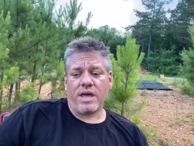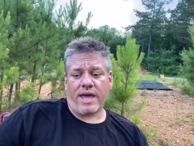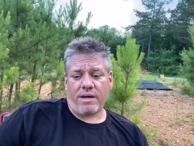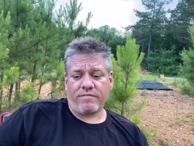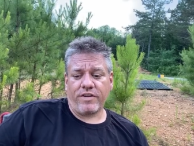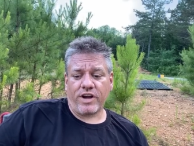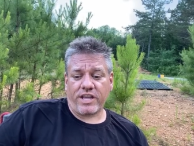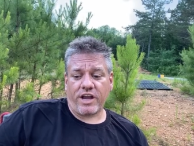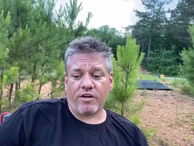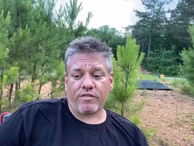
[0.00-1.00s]
and I'm very
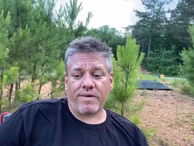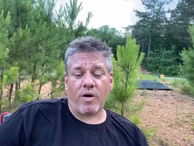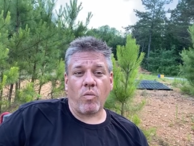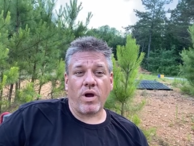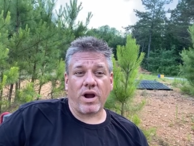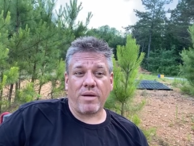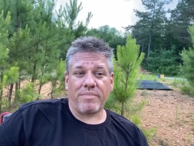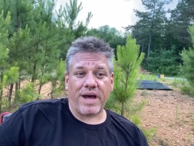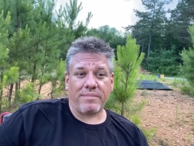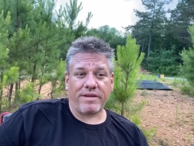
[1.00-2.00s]
careful about where I
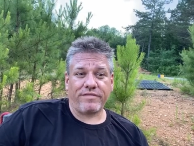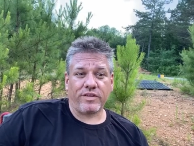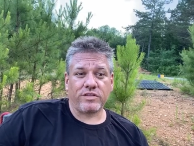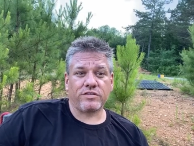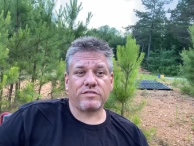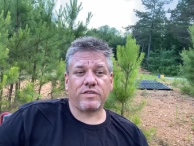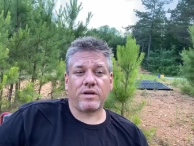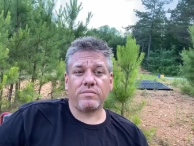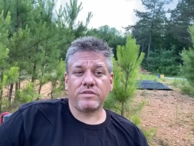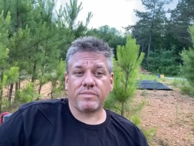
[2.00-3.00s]
buy my filters
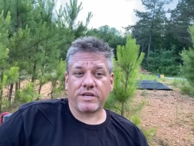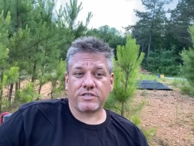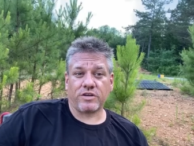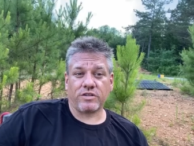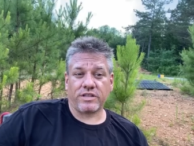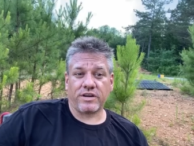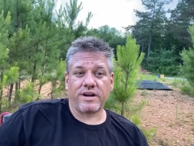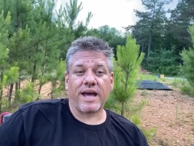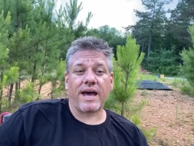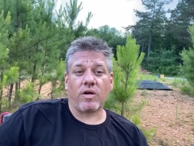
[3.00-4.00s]
from to make sure that they're
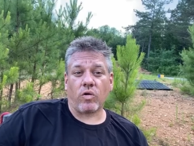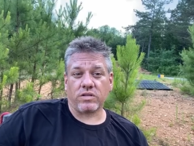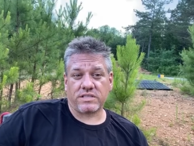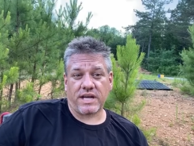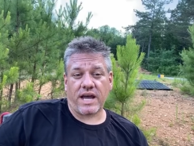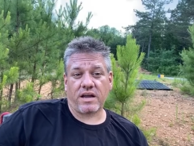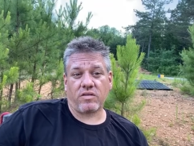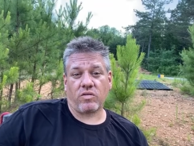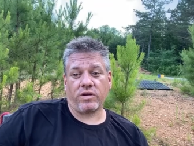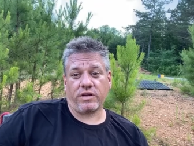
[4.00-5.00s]
not old stock,
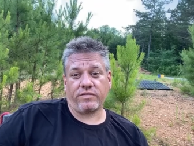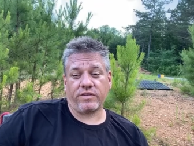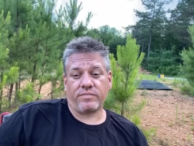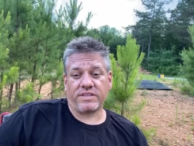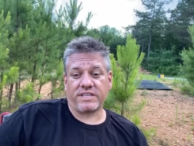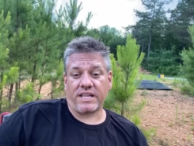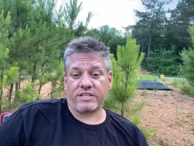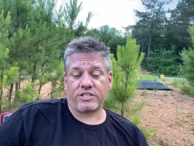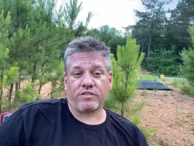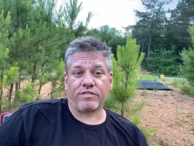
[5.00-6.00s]
or if they've been sitting on the
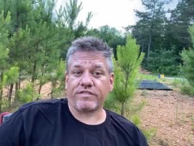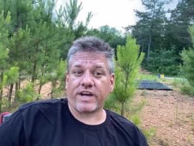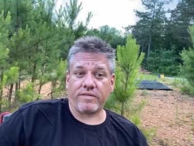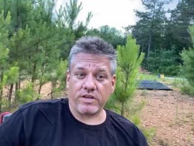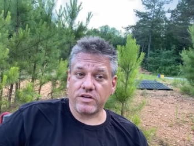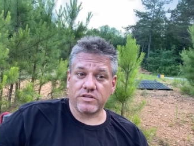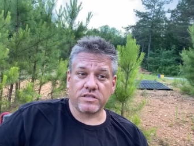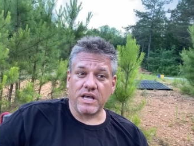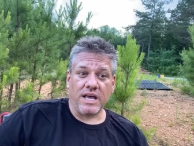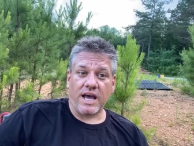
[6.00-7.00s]
shelf for 5 years,
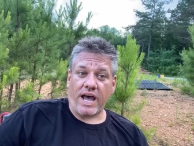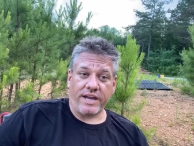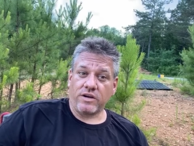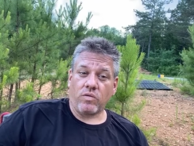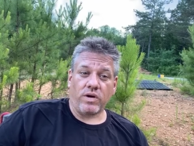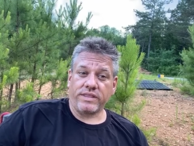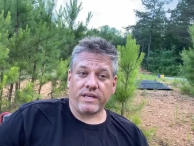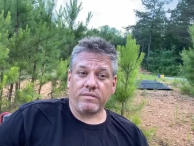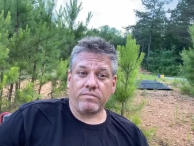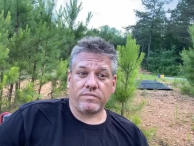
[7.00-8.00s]
I don't want
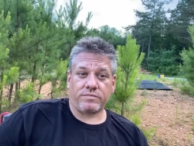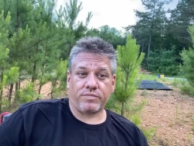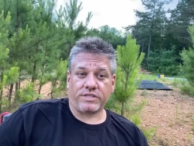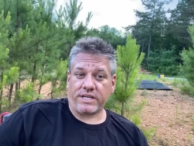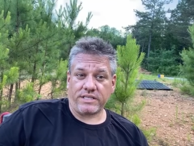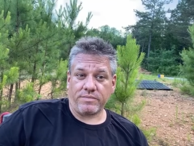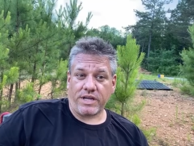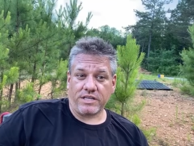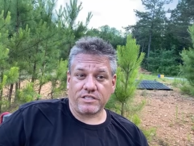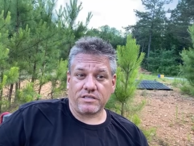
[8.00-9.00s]
them protecting my
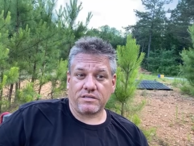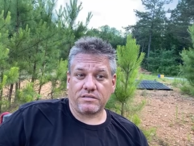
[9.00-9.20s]
engine.